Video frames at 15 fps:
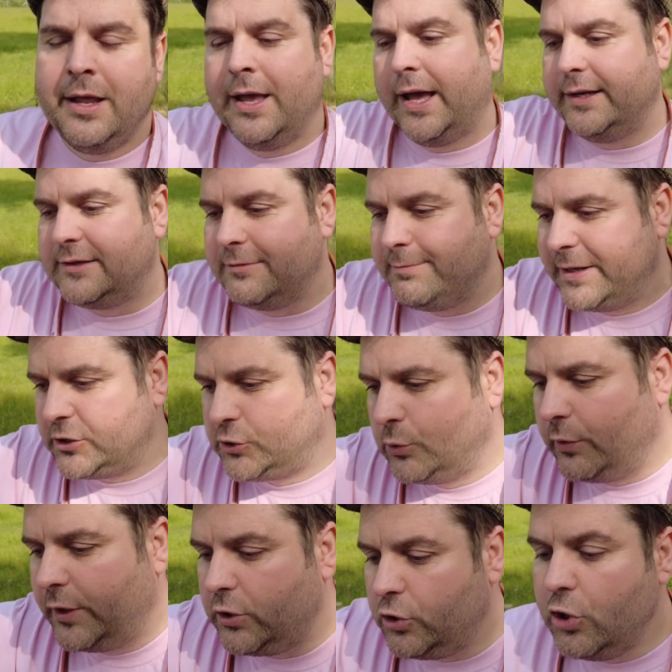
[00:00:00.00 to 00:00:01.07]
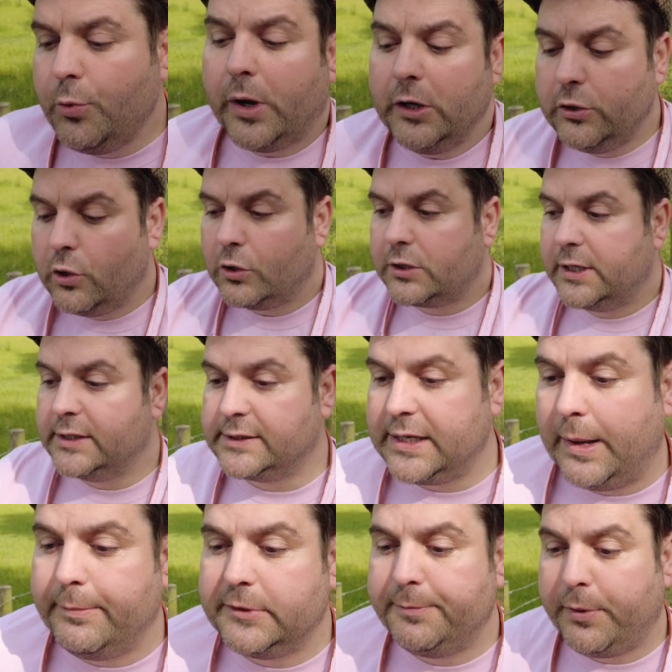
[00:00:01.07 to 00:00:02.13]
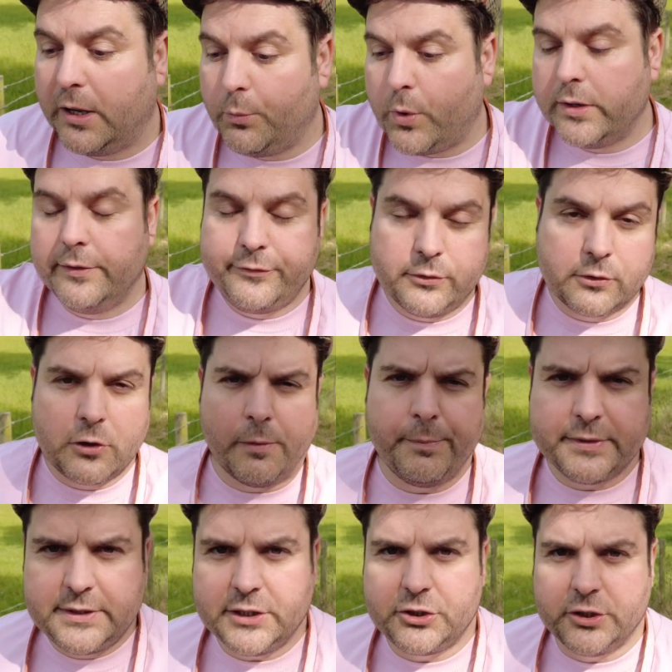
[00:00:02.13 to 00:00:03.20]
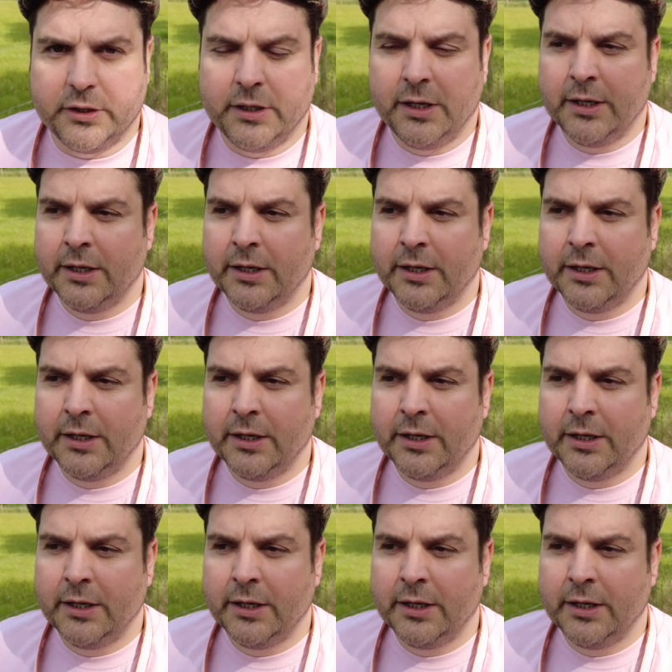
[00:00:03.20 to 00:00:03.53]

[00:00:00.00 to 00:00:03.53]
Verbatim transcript: and to make sure that you are not gazumped by one of your competition.